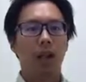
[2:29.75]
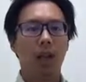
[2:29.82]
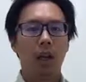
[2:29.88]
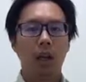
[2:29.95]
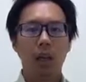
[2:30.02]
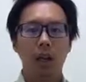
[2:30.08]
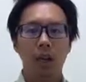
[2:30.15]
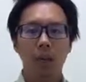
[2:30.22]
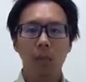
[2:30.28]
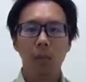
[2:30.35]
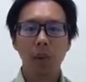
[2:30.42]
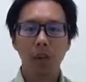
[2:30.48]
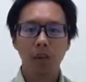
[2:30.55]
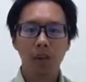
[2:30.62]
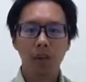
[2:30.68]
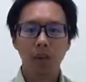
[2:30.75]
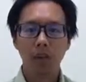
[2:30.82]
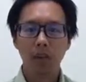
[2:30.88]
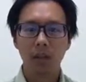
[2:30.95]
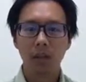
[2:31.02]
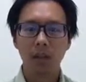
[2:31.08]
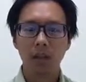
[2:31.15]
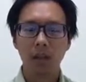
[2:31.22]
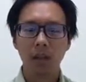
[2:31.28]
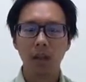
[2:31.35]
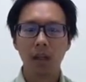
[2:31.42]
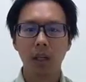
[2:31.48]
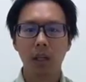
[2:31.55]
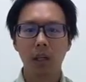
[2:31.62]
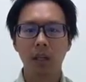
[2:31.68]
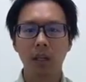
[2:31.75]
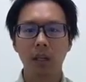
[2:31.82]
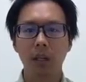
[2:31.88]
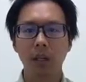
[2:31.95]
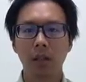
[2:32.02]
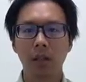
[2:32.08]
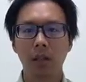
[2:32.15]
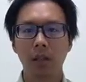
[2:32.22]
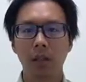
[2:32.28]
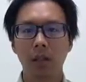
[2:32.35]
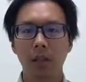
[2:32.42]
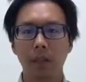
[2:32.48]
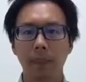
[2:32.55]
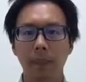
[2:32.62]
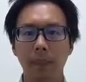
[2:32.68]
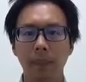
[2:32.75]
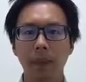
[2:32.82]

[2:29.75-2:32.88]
and beer is something that kind of